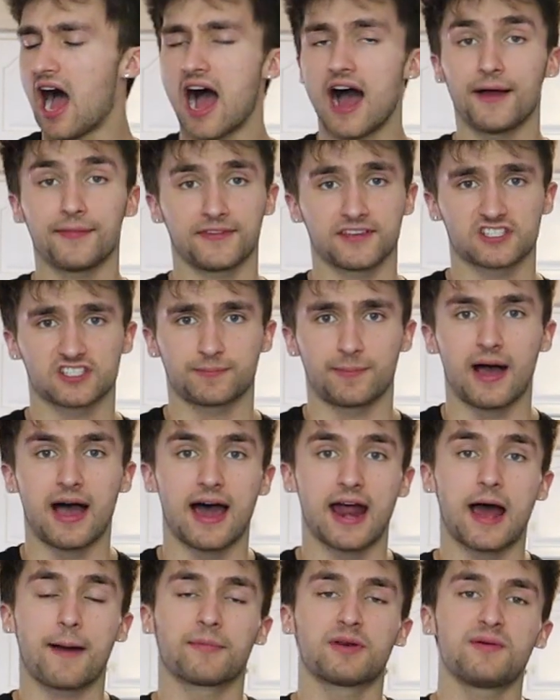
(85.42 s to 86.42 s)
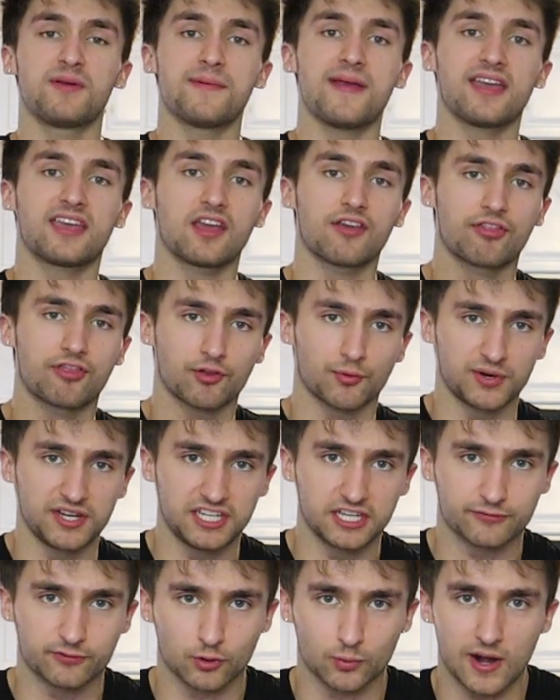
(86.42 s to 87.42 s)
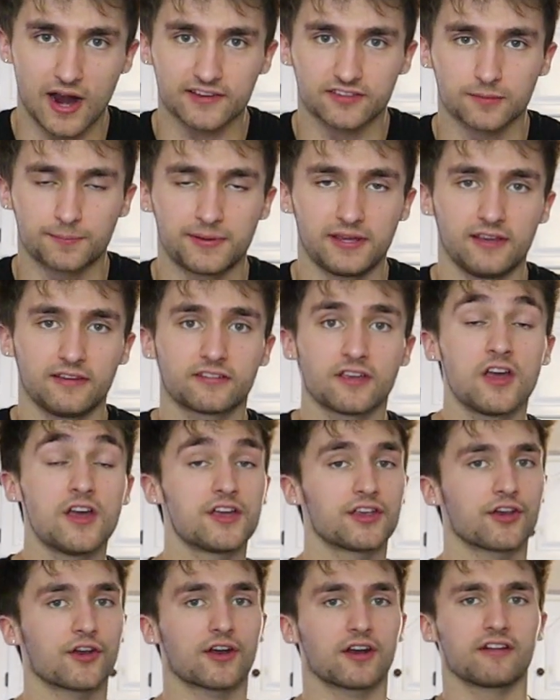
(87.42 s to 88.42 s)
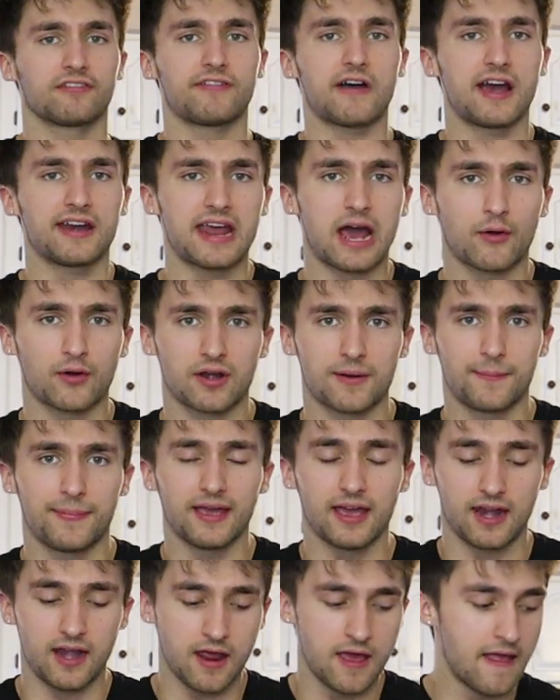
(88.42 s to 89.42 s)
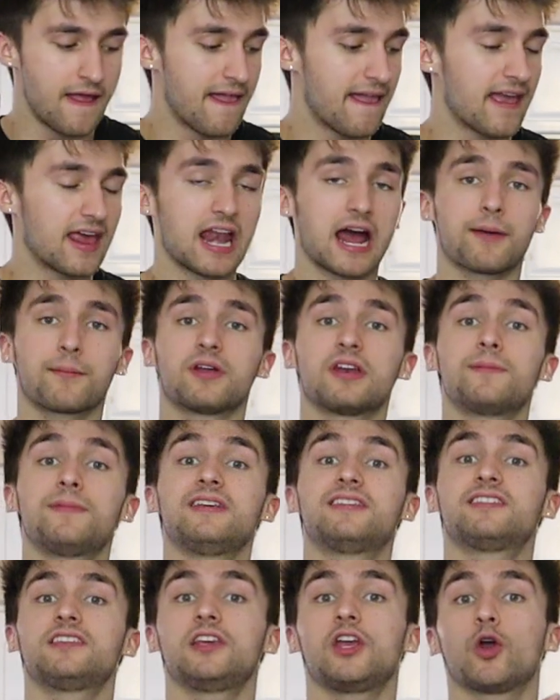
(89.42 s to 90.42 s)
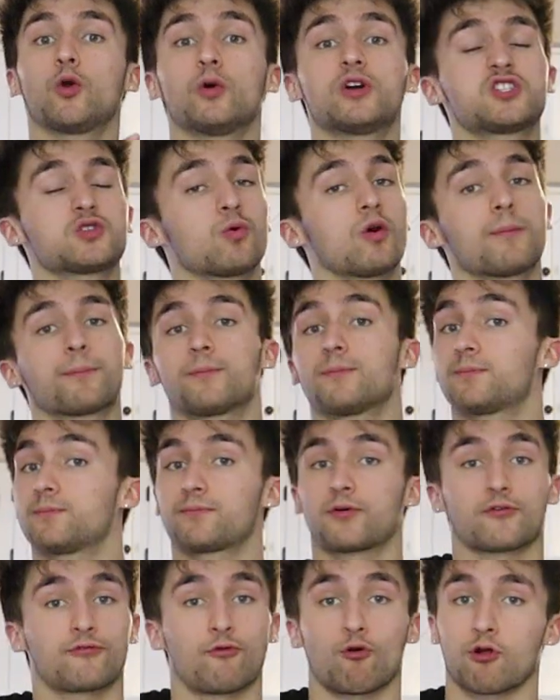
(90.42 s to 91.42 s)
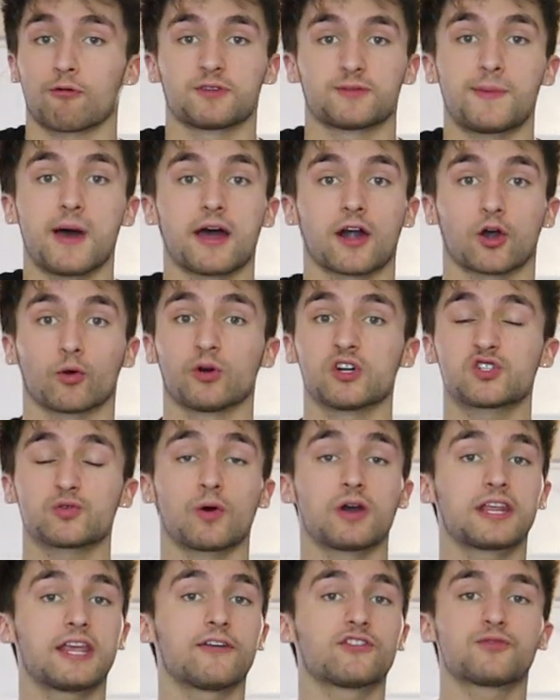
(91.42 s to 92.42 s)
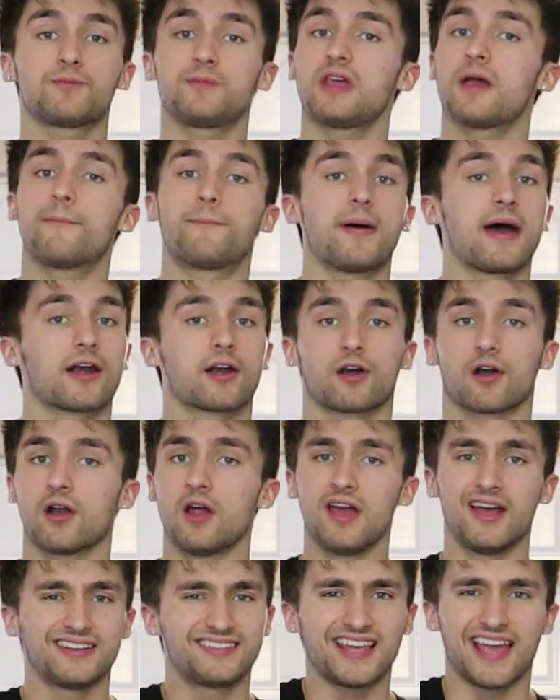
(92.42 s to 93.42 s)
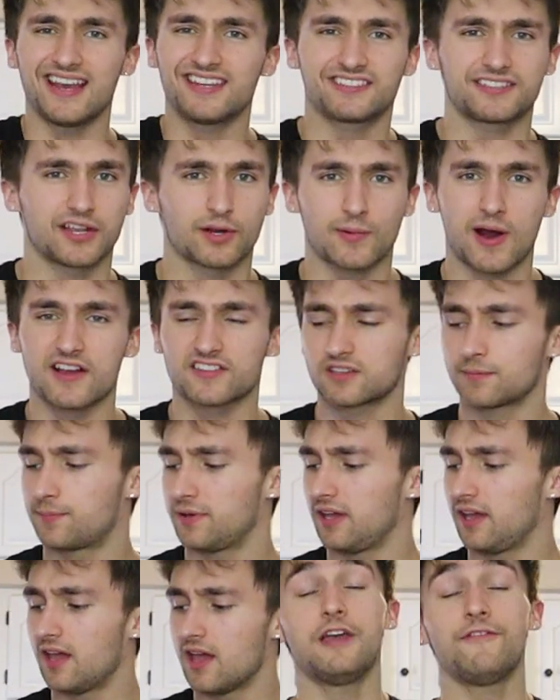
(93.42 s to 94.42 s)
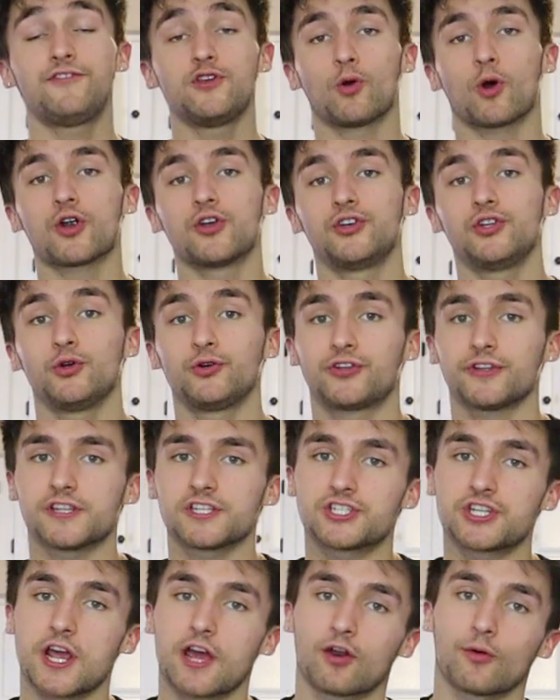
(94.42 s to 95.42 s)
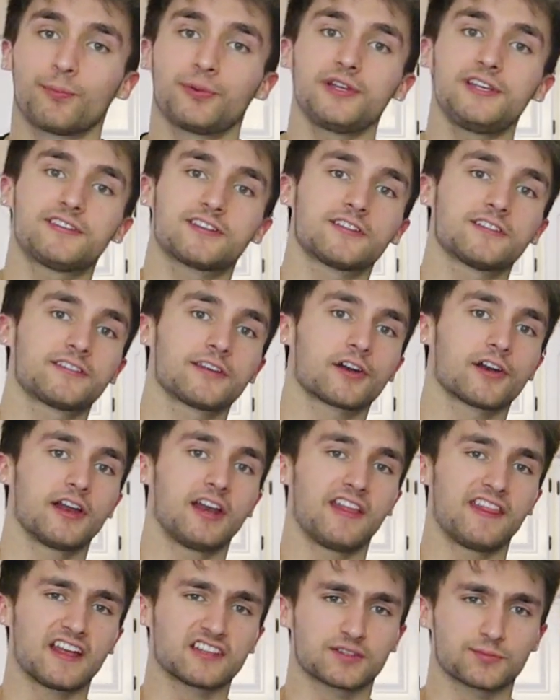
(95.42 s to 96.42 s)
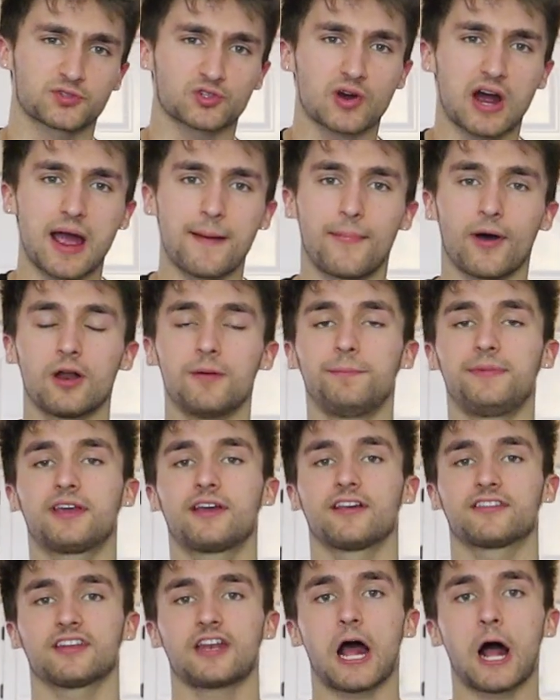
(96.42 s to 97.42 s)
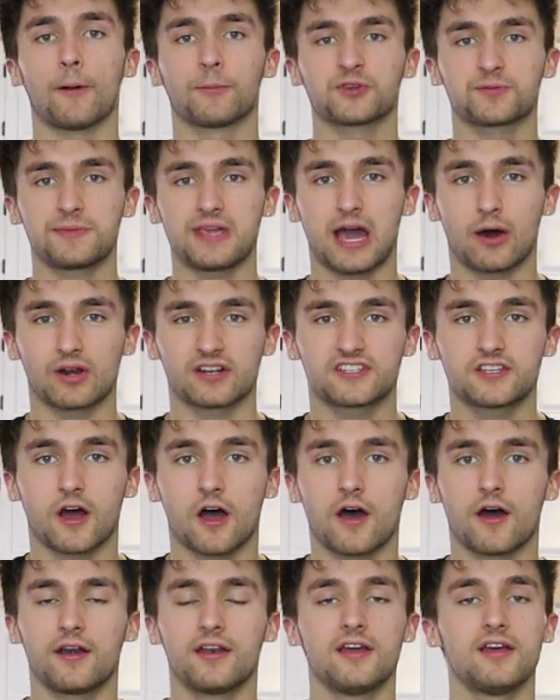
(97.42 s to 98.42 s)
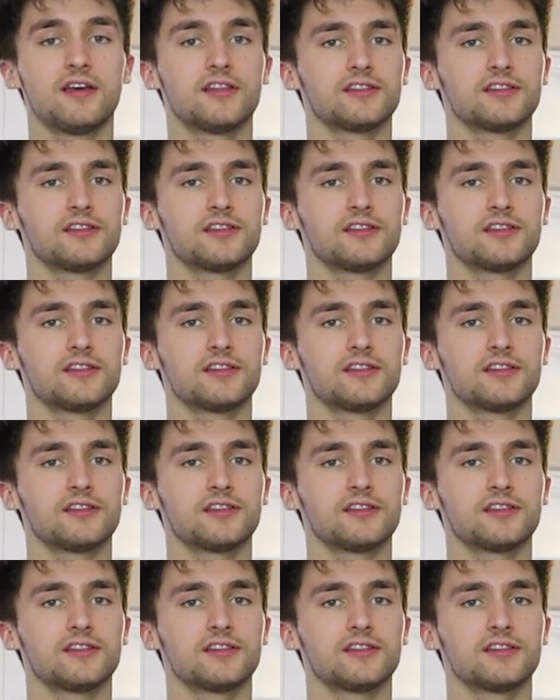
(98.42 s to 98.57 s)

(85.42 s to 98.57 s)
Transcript: on the spot. I'm going to be making 3 different recipes. You're going to find out in a bit, and I'm going to be seeing which one performs better, which one gives me a better tasting recipe. If you are new to the channel, please consider hitting that subscribe button because it helps me out a ton.